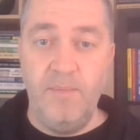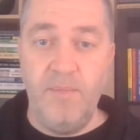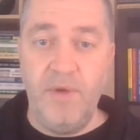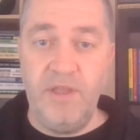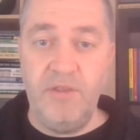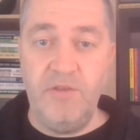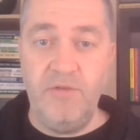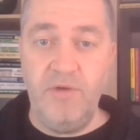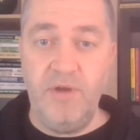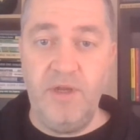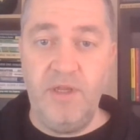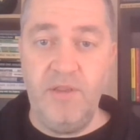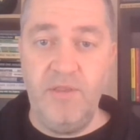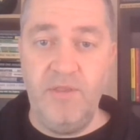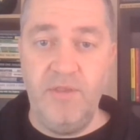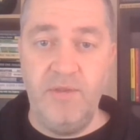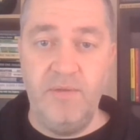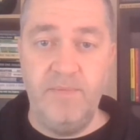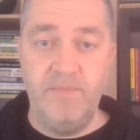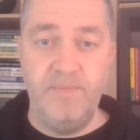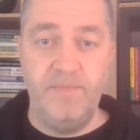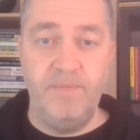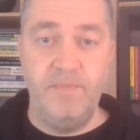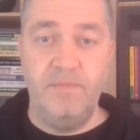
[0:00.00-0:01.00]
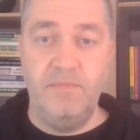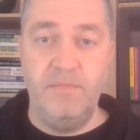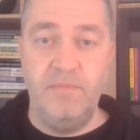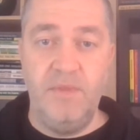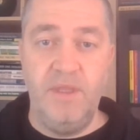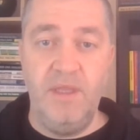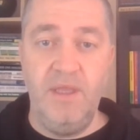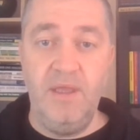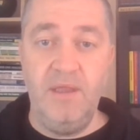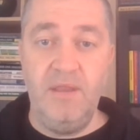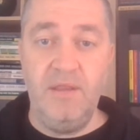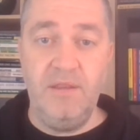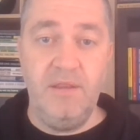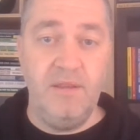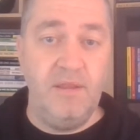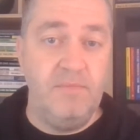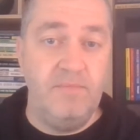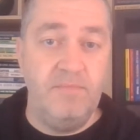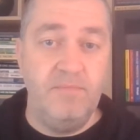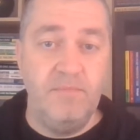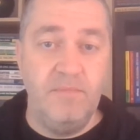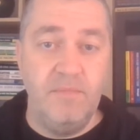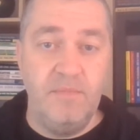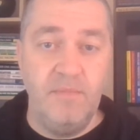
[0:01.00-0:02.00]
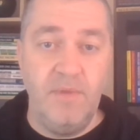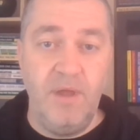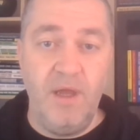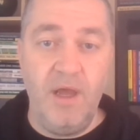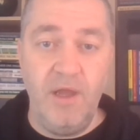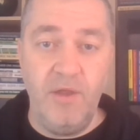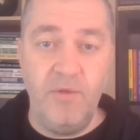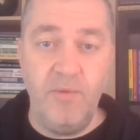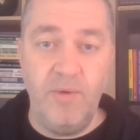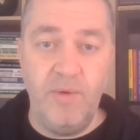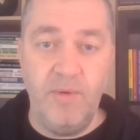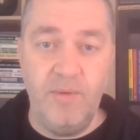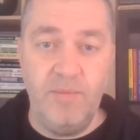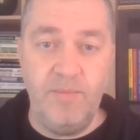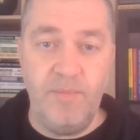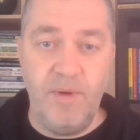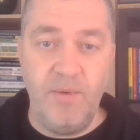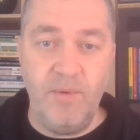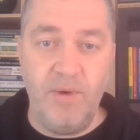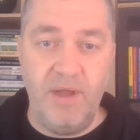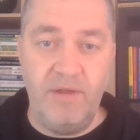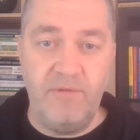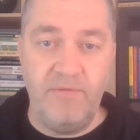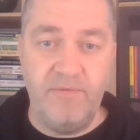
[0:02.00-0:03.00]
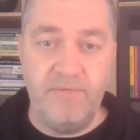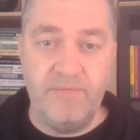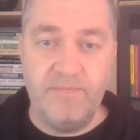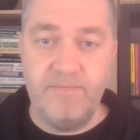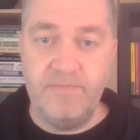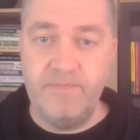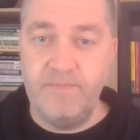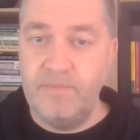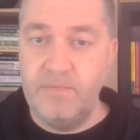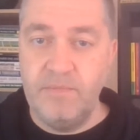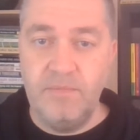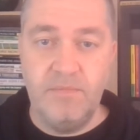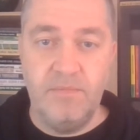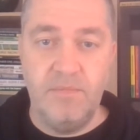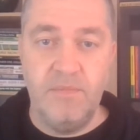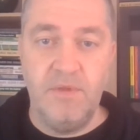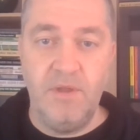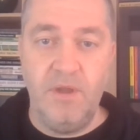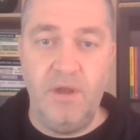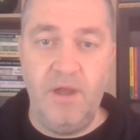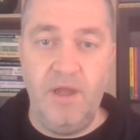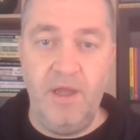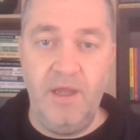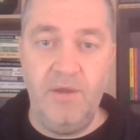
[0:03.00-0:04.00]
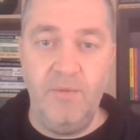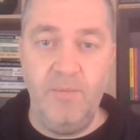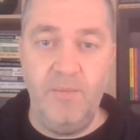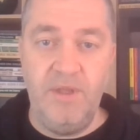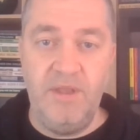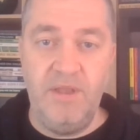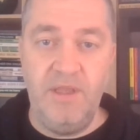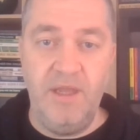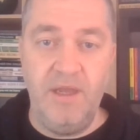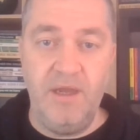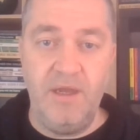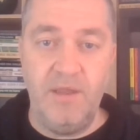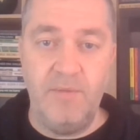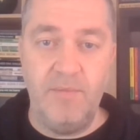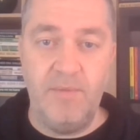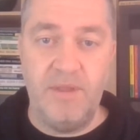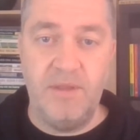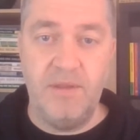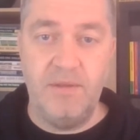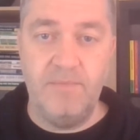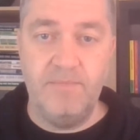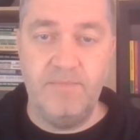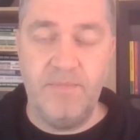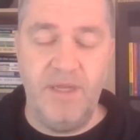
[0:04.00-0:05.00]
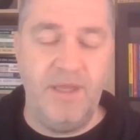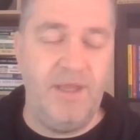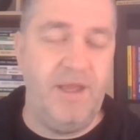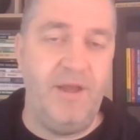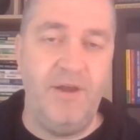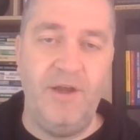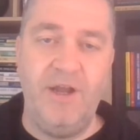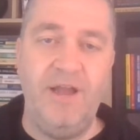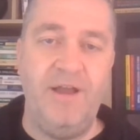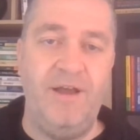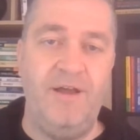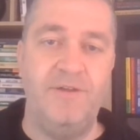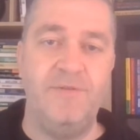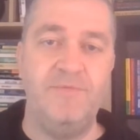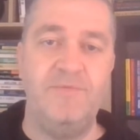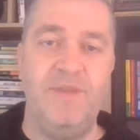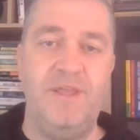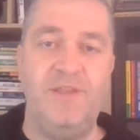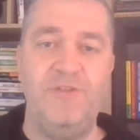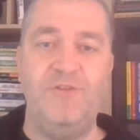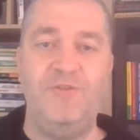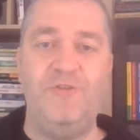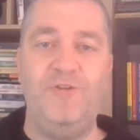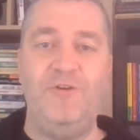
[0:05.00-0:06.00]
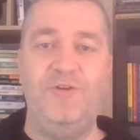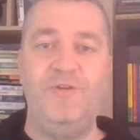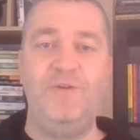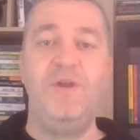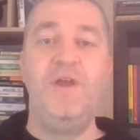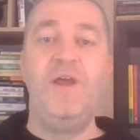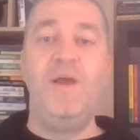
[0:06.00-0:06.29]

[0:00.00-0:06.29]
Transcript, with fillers: My strength is arguing with my wife. I can win the arguments. Okay, I can't, that's true.